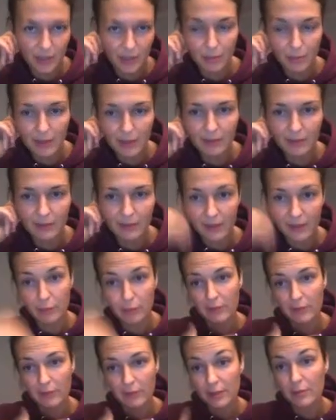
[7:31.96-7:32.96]
you monthly.
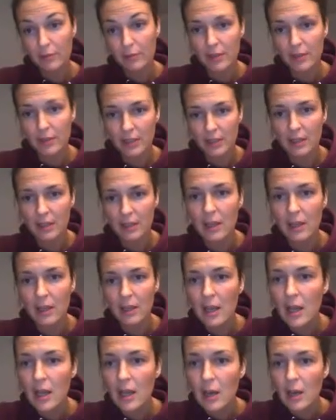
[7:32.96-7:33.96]
With this one is a
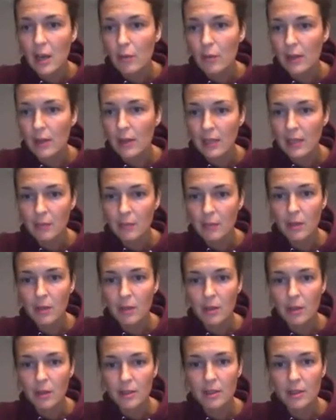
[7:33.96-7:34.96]
one-time
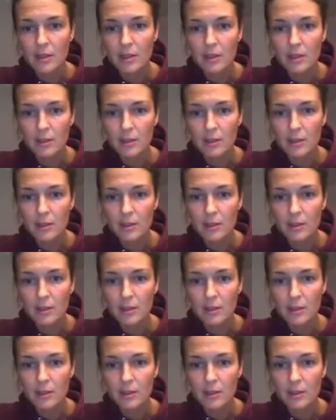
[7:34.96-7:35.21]
cost,